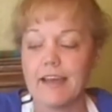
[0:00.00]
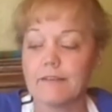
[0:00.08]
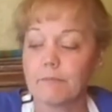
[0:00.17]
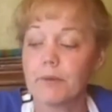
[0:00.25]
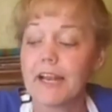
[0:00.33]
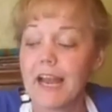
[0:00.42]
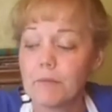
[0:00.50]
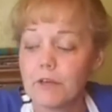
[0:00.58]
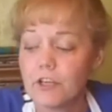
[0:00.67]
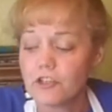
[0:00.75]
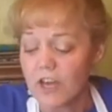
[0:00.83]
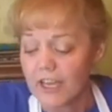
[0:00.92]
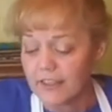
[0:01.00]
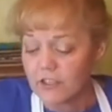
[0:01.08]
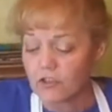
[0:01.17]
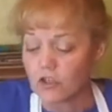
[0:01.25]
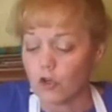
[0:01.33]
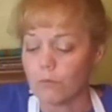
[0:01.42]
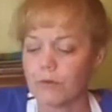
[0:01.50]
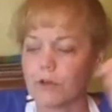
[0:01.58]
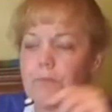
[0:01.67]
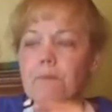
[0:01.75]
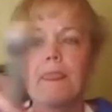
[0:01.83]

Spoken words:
But I'm going to try this scooper.